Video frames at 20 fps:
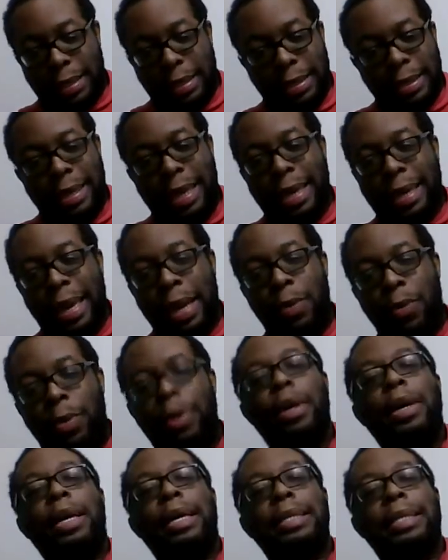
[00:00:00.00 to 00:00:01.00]
it's like they
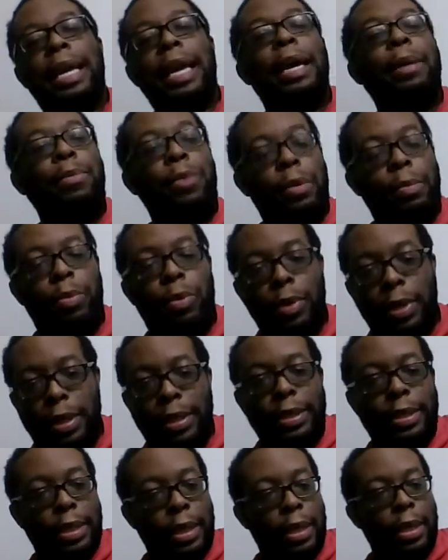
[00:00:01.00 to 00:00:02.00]
won because they had more
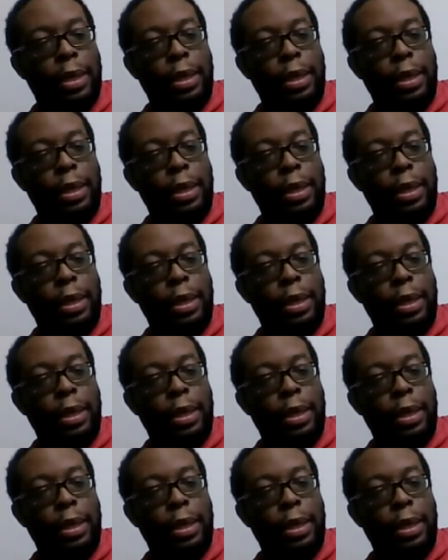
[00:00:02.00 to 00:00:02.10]
points.